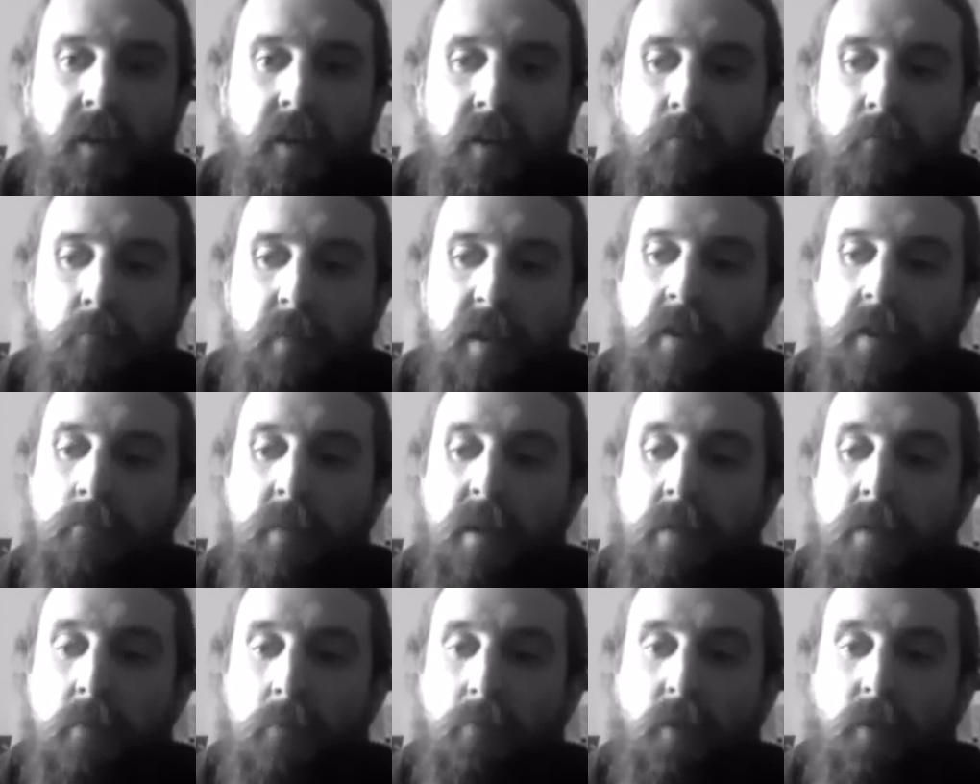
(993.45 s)
Me and
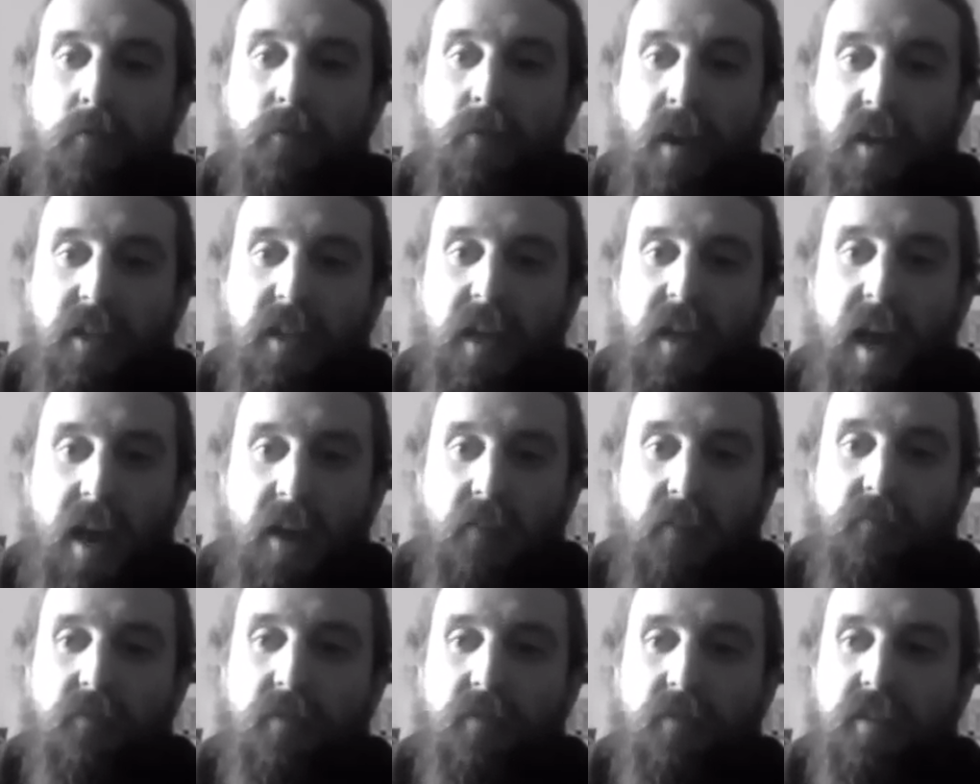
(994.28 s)
my brother actually
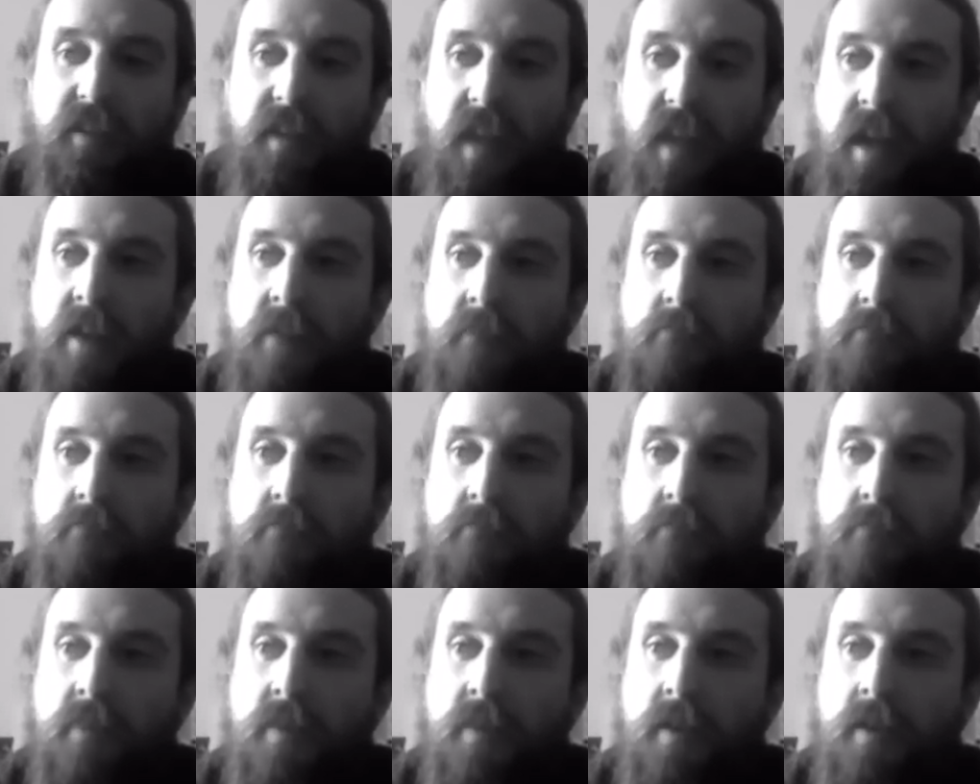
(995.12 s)
had the same
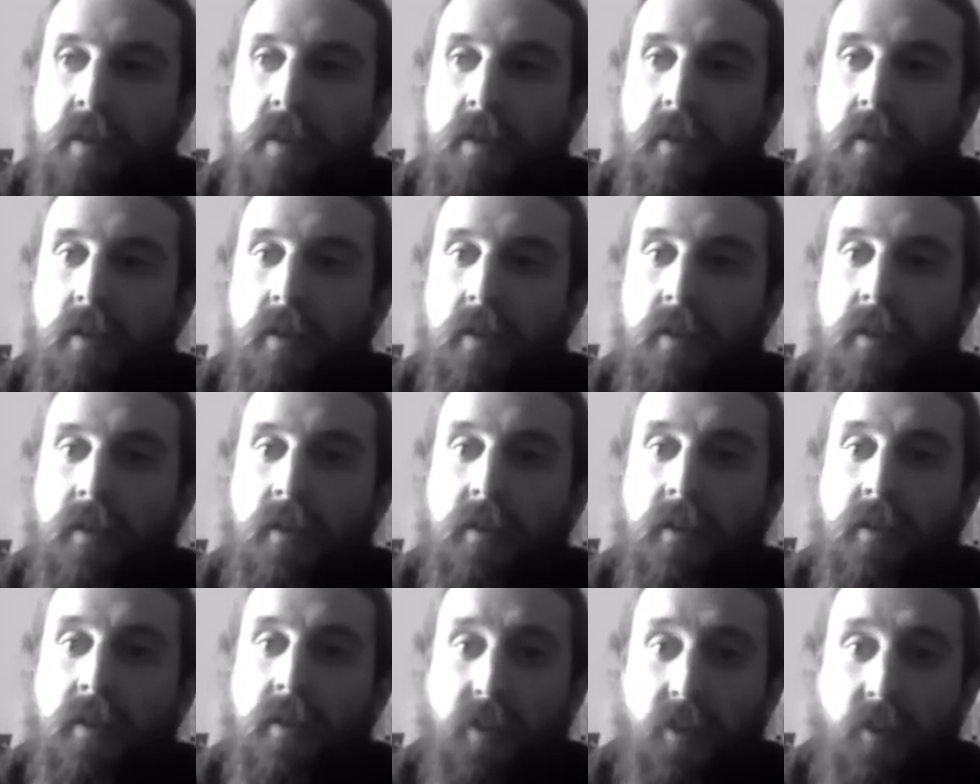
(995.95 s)

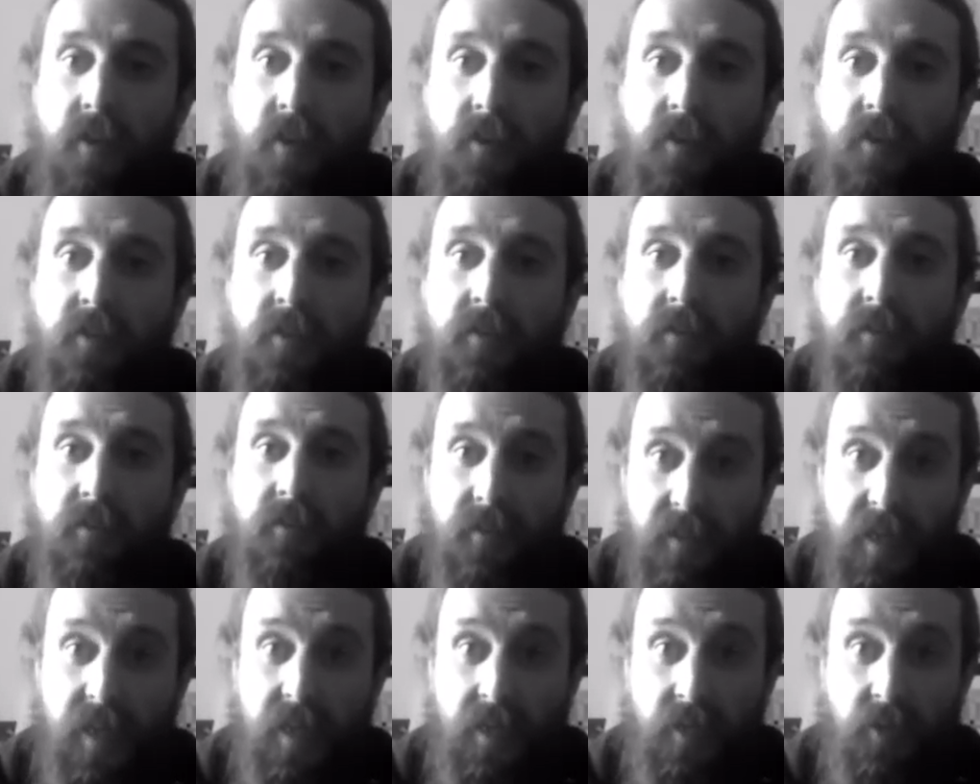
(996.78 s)
guitar
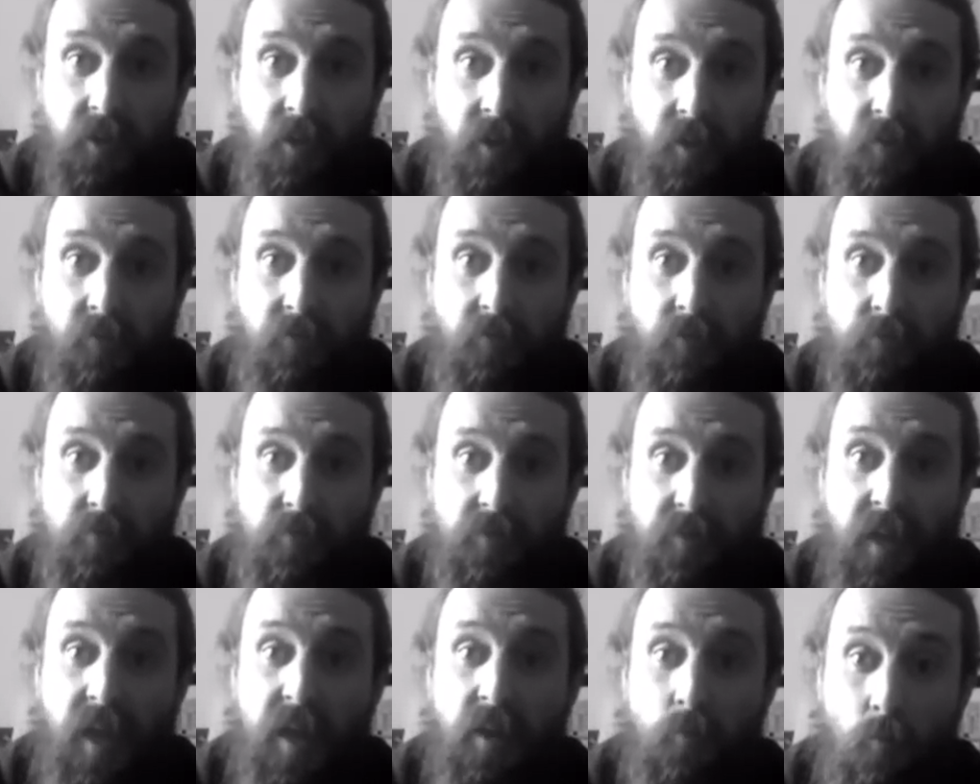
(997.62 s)
teacher
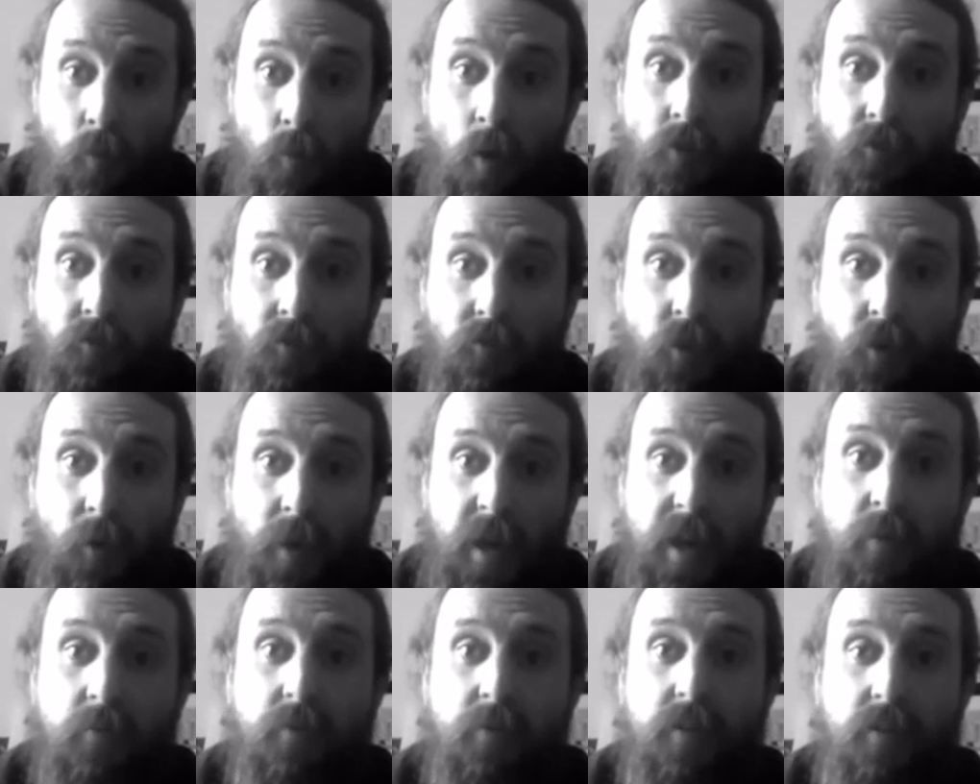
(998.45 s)
from day one. So
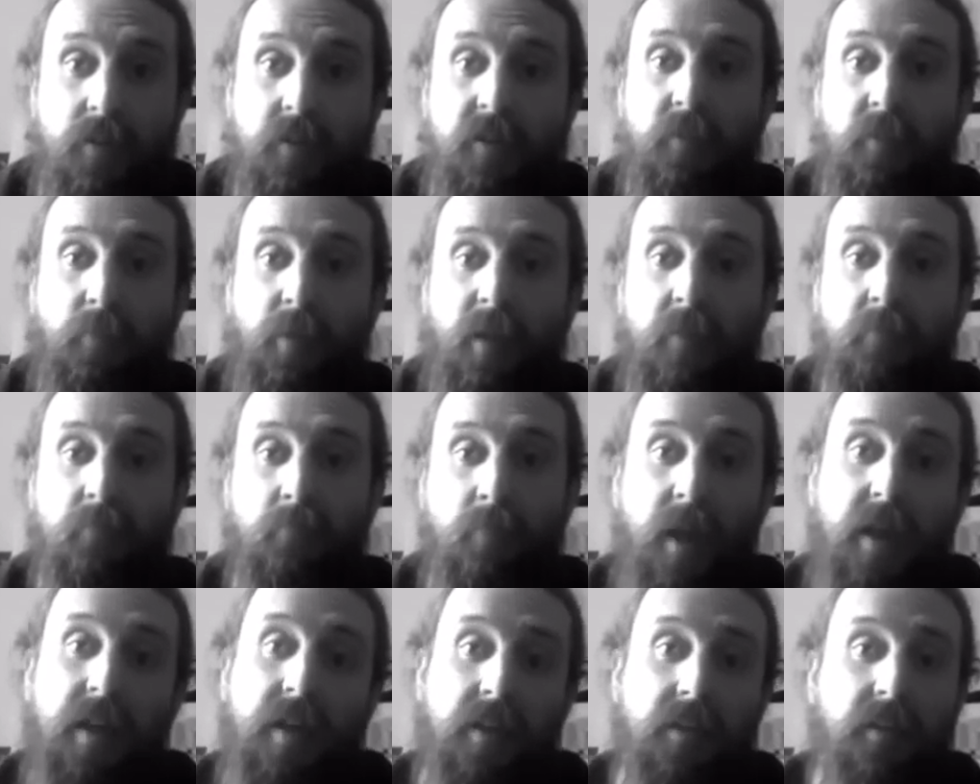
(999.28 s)
he was learning to play
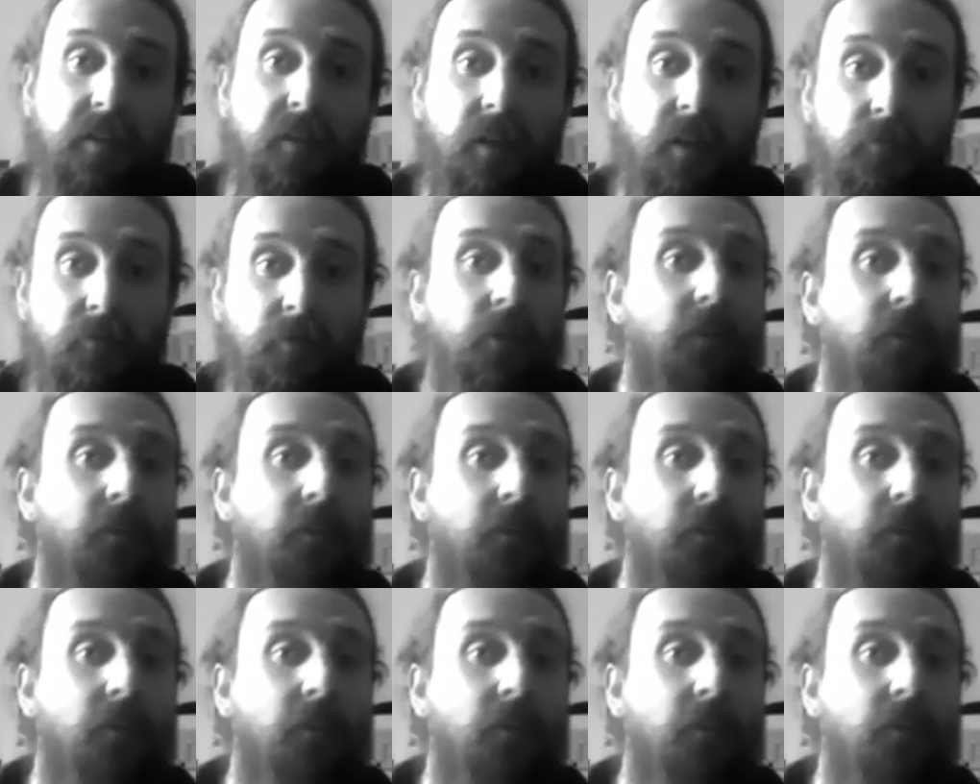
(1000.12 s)
bass and I was learning to